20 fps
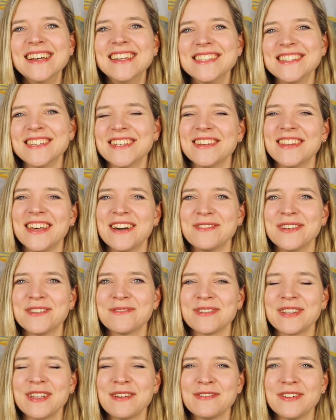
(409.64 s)
So that
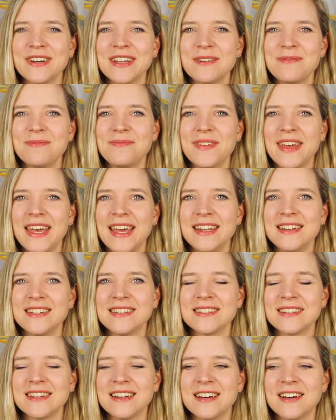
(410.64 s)
was really fun,
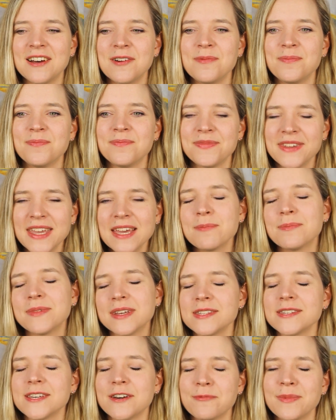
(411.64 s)
and yeah,
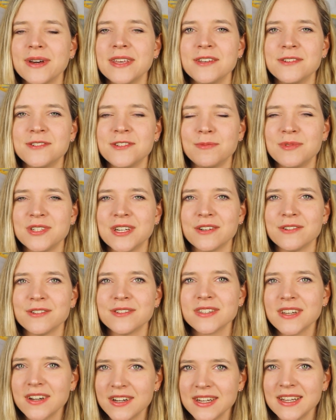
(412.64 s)
that's how my YouTube channel
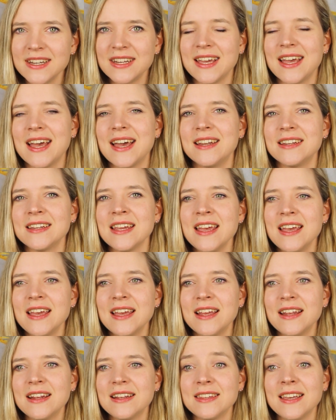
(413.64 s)
started. And
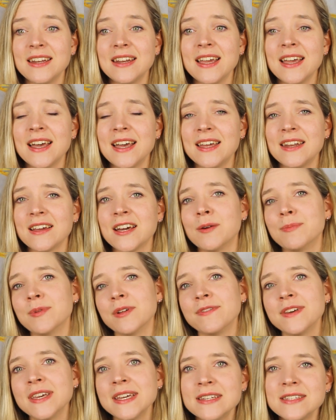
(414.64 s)
then I had a couple
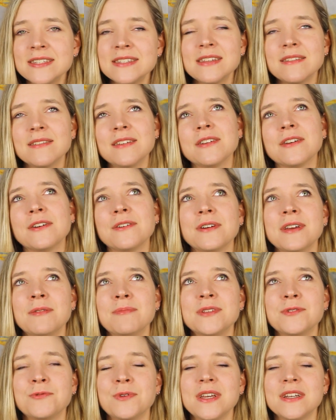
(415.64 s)
of kids, you know, in
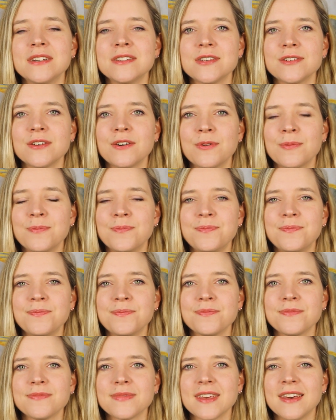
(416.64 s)
between, so
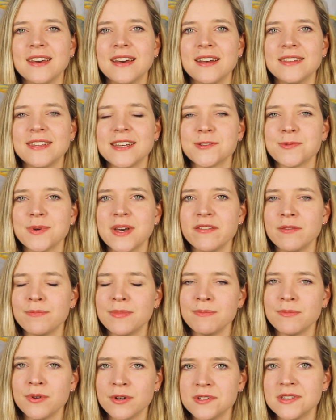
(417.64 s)
that's why I haven't
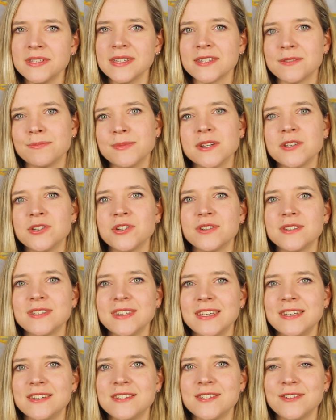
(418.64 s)
been posting as much
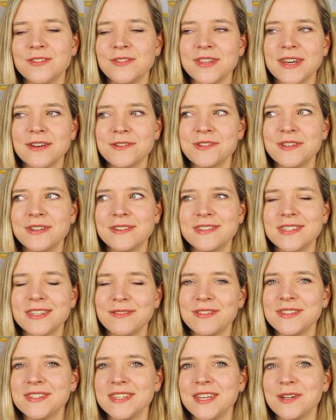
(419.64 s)
since
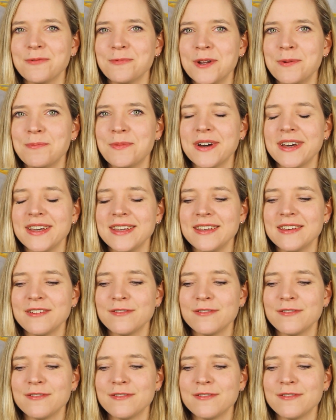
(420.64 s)
2017 when my